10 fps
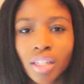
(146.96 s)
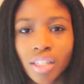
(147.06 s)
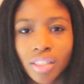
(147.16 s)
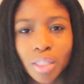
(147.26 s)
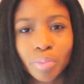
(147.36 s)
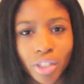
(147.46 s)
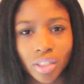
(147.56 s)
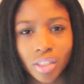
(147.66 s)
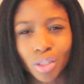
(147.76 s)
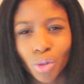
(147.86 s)
does this
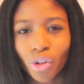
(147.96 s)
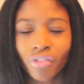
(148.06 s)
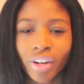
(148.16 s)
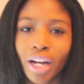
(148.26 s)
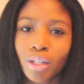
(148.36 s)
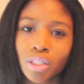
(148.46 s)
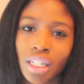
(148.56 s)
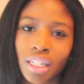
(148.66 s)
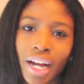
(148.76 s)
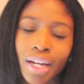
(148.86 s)
person's core values
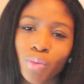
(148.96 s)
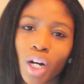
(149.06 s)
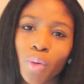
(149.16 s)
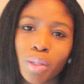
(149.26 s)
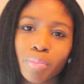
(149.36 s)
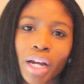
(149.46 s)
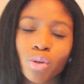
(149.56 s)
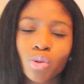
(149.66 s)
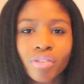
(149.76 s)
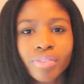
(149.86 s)
align well with my
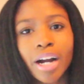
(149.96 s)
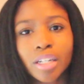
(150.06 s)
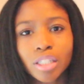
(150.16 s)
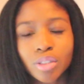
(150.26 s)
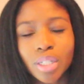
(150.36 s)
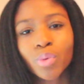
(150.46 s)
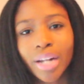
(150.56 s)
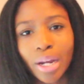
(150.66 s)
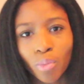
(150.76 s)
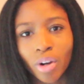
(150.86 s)
core values and what
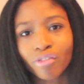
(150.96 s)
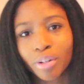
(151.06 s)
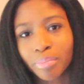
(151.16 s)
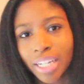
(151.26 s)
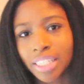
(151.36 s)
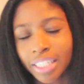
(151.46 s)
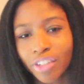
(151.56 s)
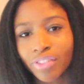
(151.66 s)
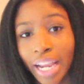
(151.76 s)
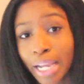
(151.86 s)
I want for
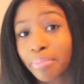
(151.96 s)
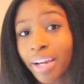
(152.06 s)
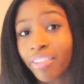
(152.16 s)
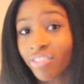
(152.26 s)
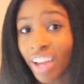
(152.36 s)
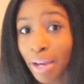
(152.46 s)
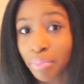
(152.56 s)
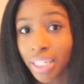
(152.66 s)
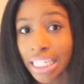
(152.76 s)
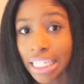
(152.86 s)
myself and my
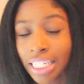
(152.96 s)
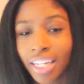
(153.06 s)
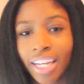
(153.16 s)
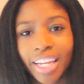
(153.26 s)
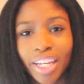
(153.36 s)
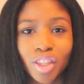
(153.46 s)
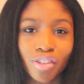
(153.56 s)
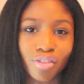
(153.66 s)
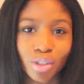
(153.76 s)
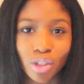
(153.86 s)
family in the
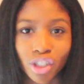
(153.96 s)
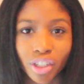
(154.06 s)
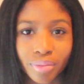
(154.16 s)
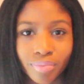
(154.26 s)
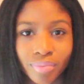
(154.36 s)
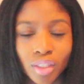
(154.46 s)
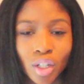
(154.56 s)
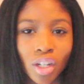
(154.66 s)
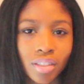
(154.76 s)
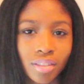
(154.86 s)
future?
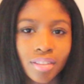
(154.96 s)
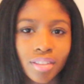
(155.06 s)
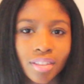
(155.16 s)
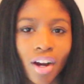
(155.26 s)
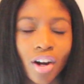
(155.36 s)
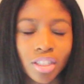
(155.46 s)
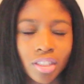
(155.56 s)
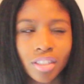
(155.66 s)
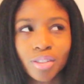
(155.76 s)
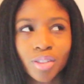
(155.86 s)

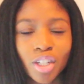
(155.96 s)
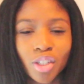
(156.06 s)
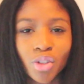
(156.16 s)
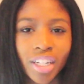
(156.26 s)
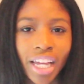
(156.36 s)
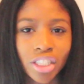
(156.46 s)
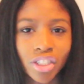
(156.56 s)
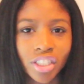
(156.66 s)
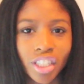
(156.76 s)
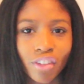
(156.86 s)
Also, you can ask
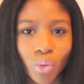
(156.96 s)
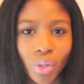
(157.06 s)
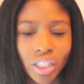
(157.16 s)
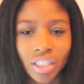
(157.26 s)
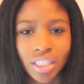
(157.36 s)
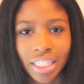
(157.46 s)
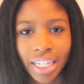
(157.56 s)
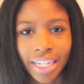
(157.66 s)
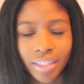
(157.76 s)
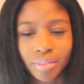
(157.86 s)
yourself questions
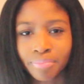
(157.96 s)
like,